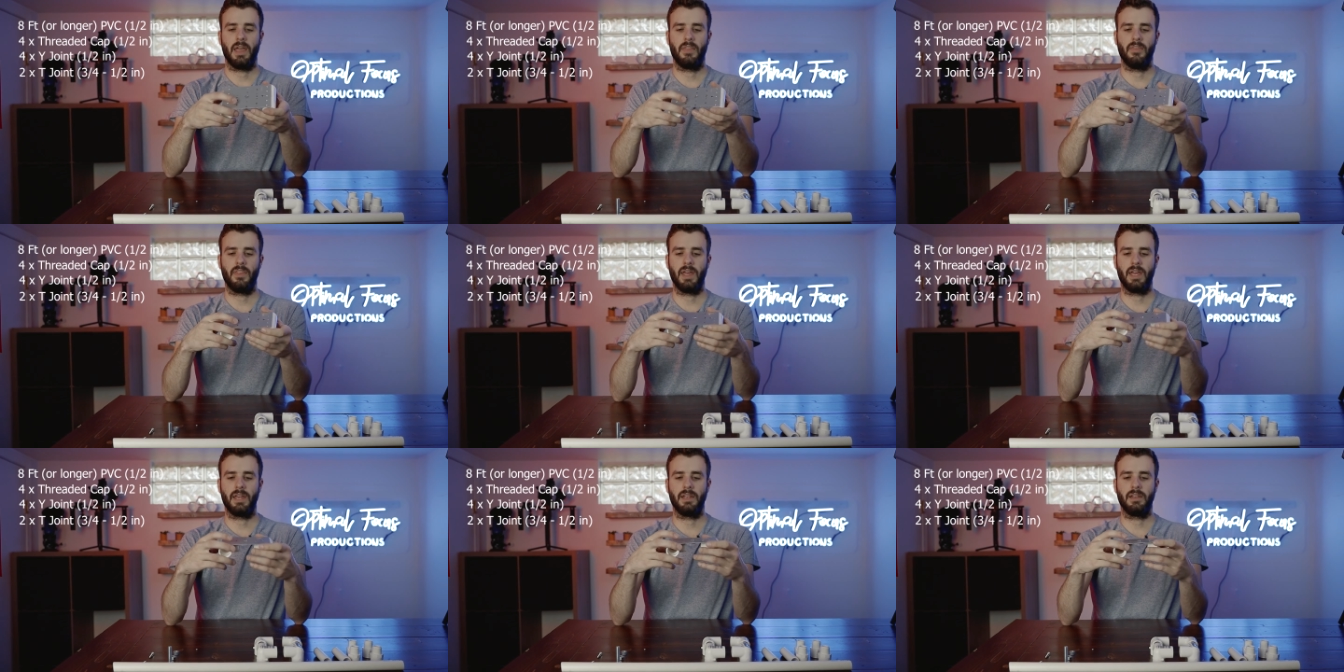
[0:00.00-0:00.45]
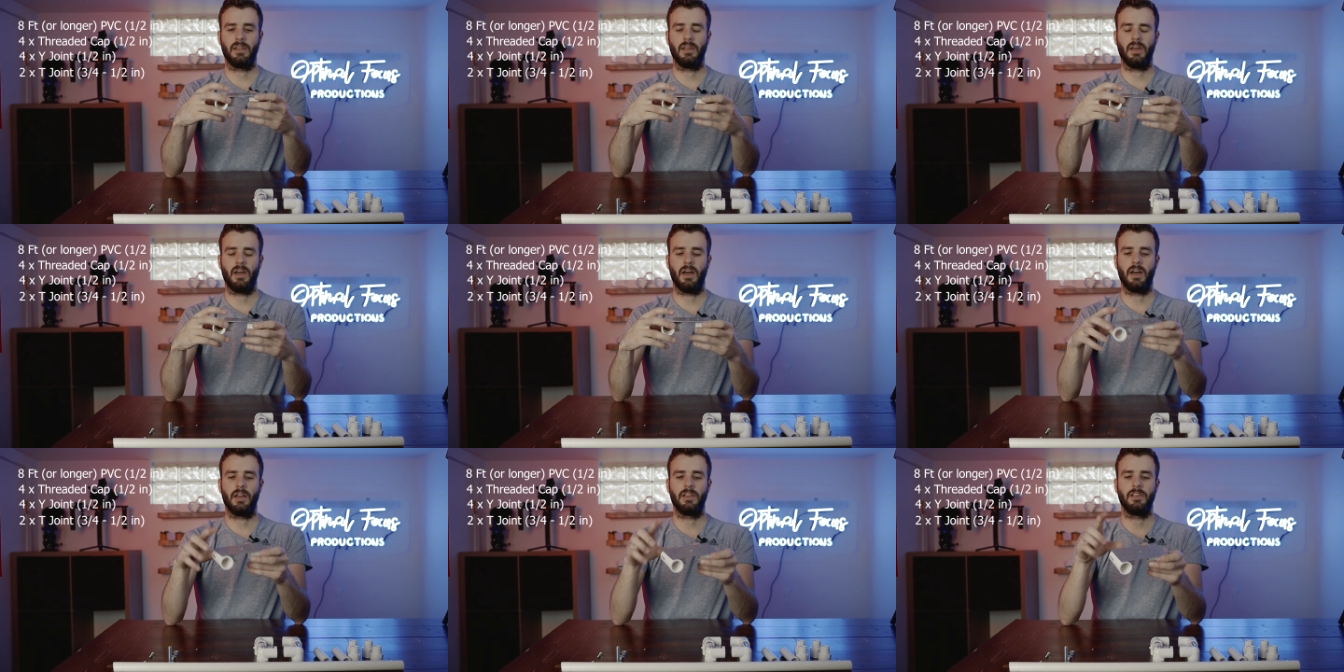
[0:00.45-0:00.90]
And then
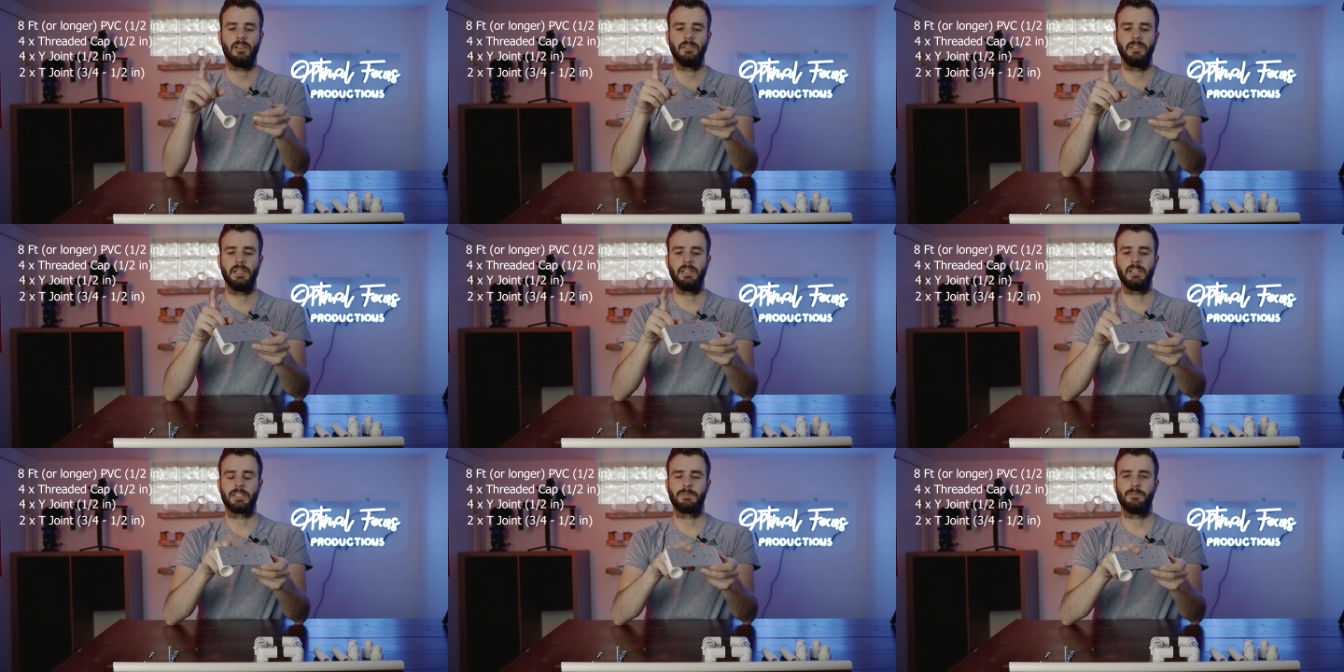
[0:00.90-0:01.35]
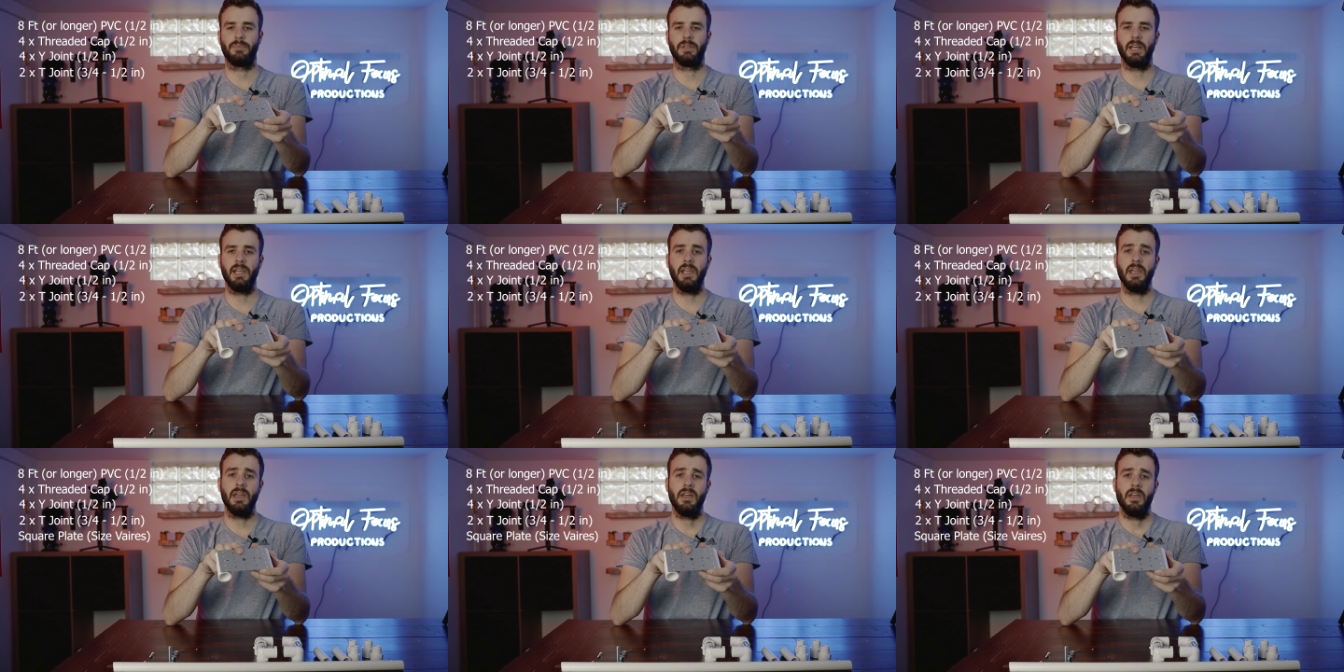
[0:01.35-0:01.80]
uh, you'll need this
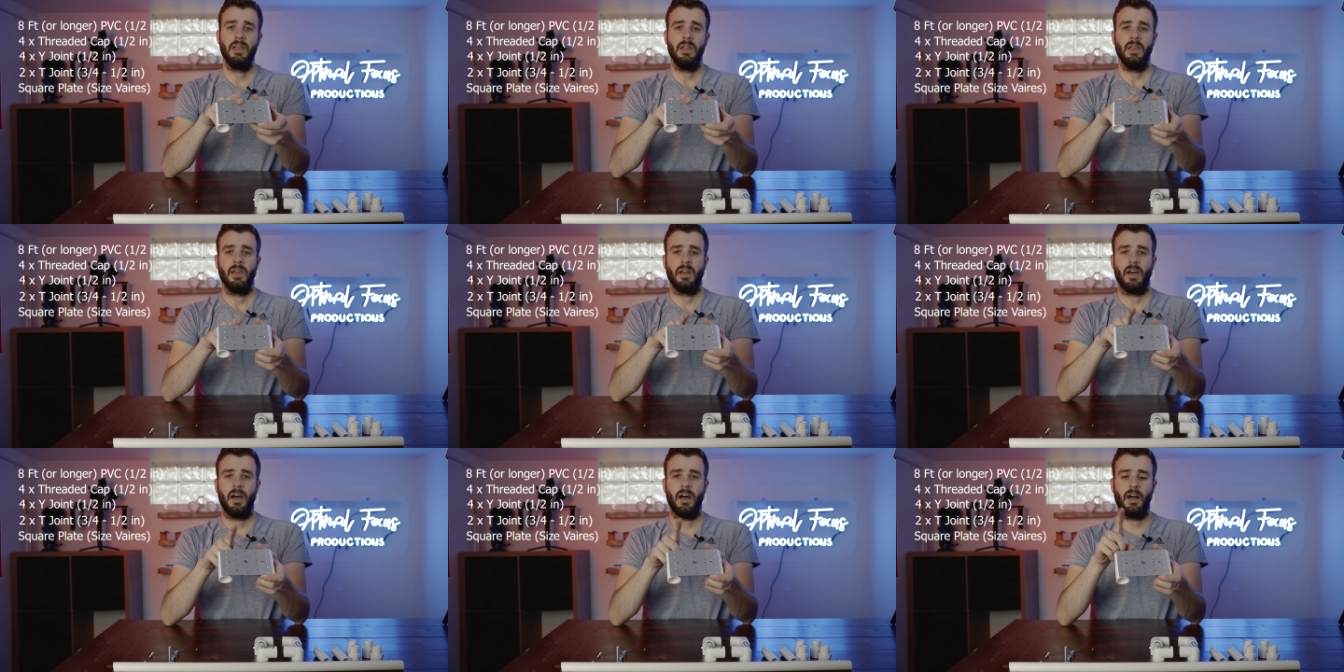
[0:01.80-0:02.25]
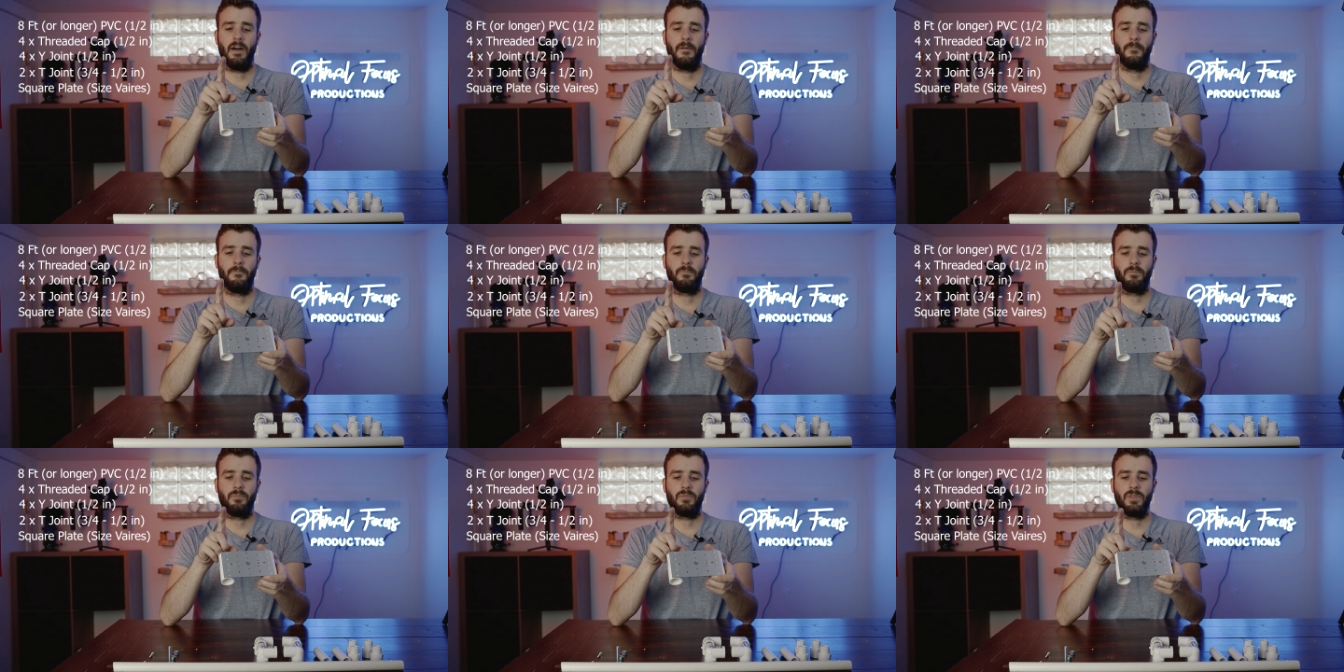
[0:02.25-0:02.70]
plate
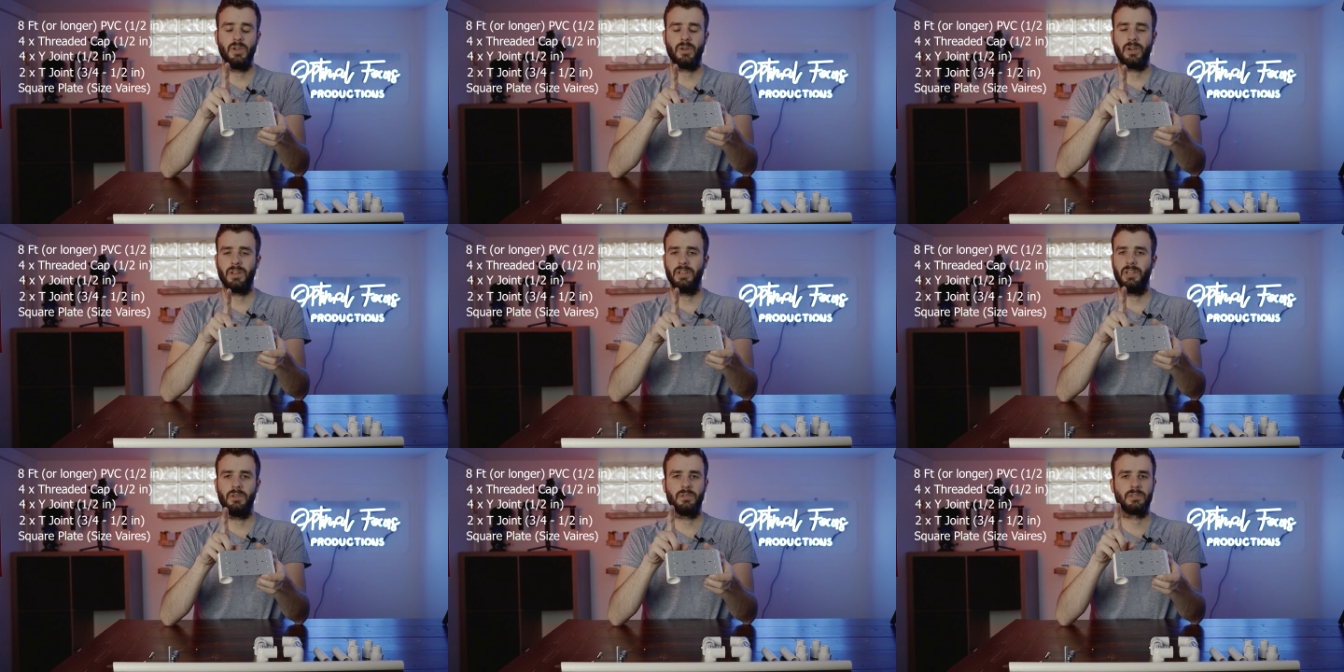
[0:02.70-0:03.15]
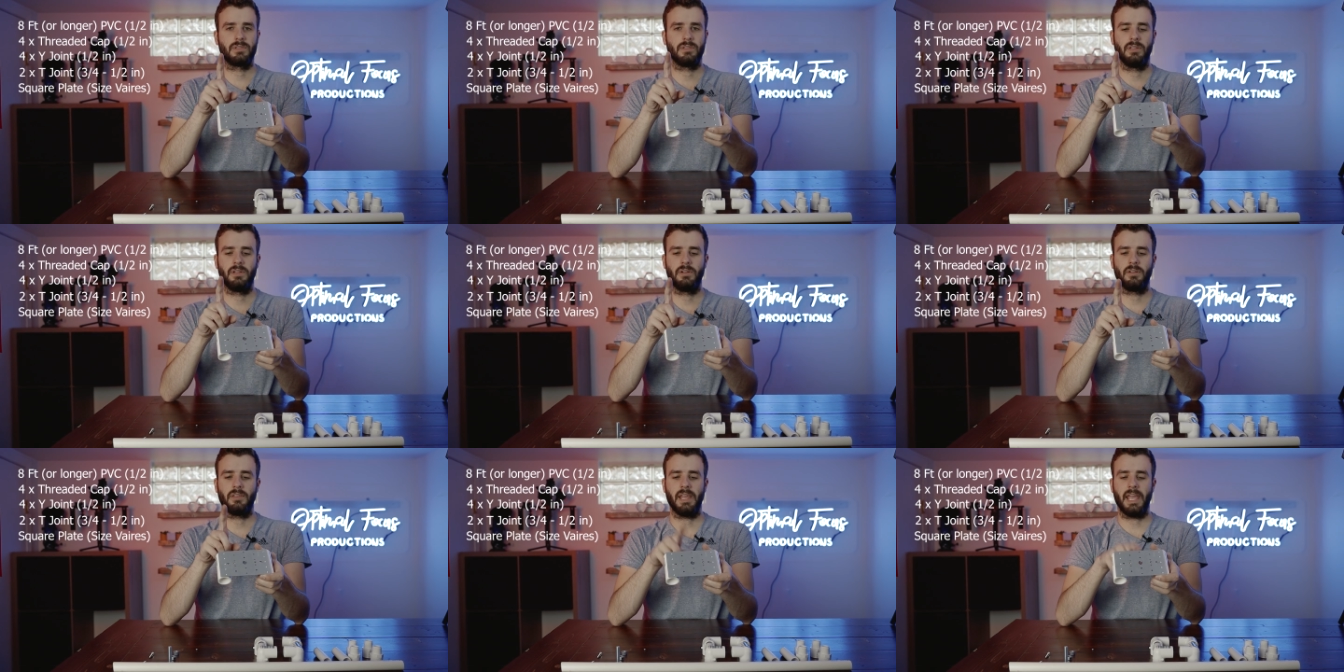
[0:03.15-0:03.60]
uh, you can use
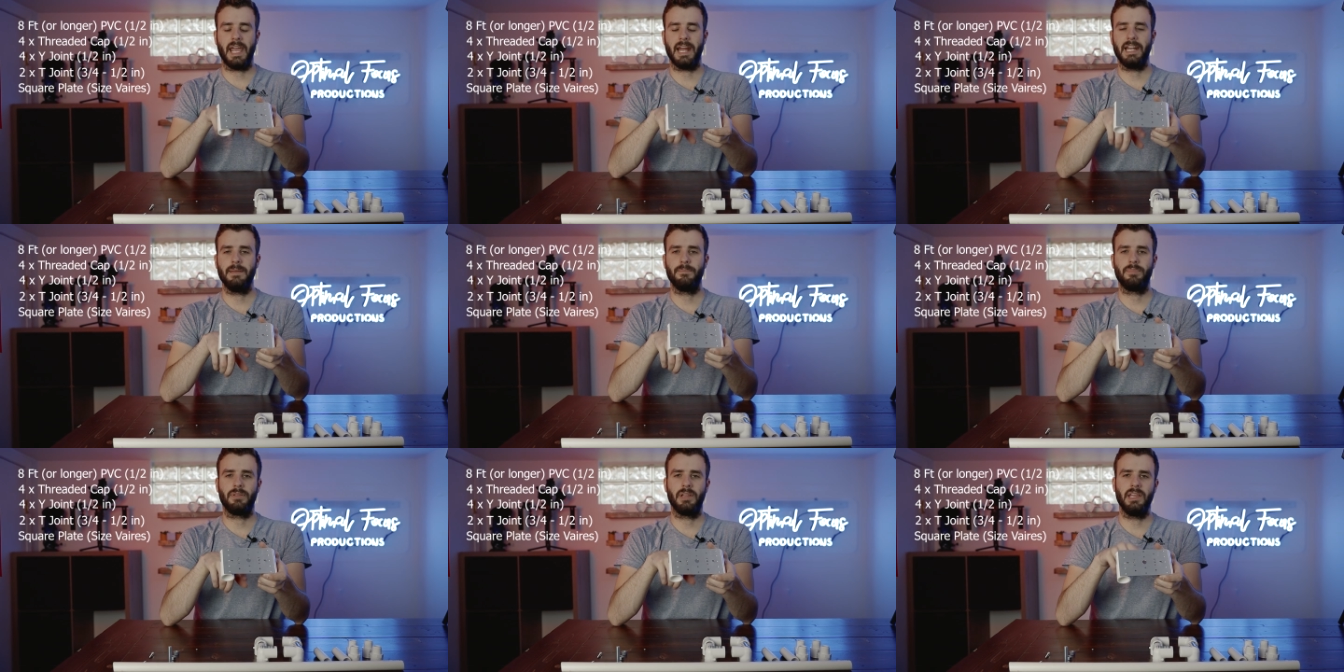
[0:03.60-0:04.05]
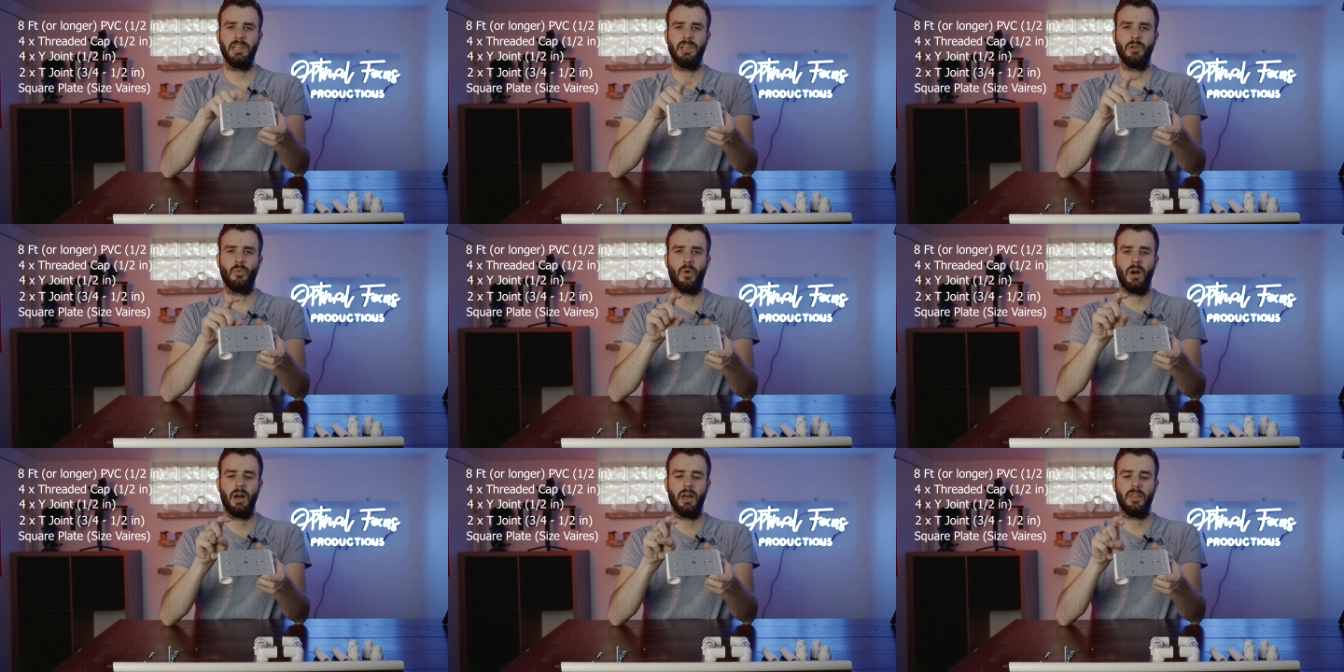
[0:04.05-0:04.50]
literally any plate
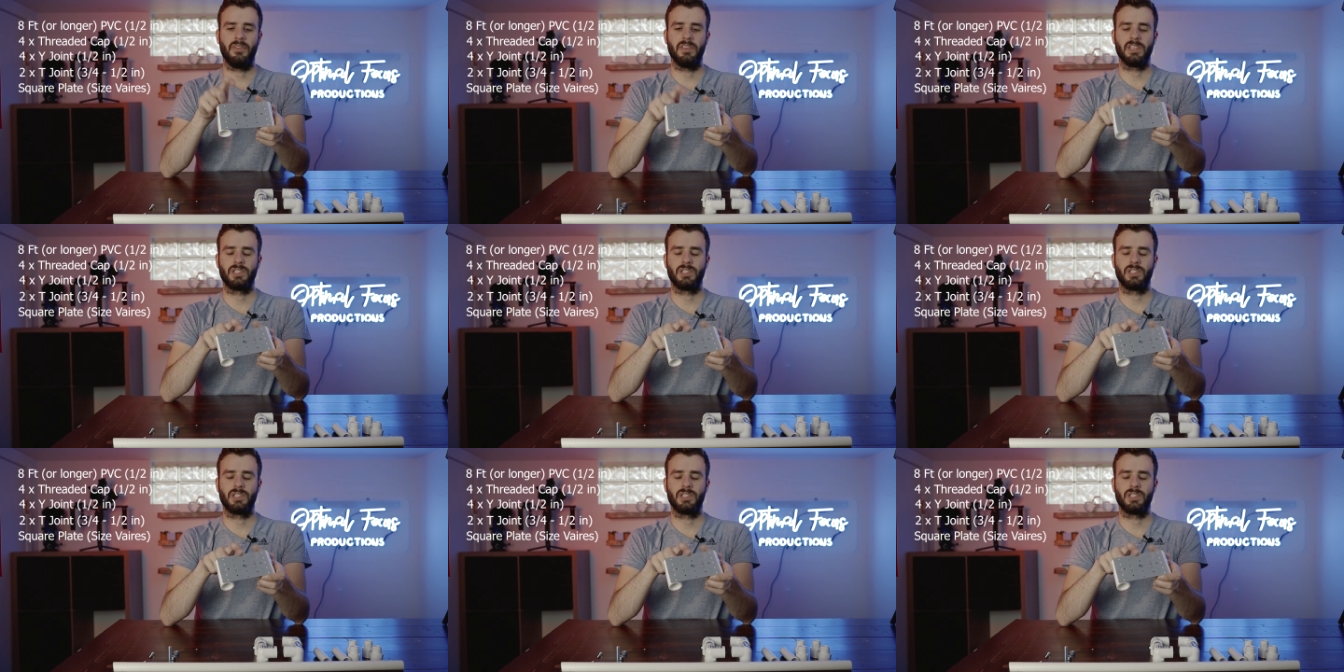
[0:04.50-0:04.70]
you want.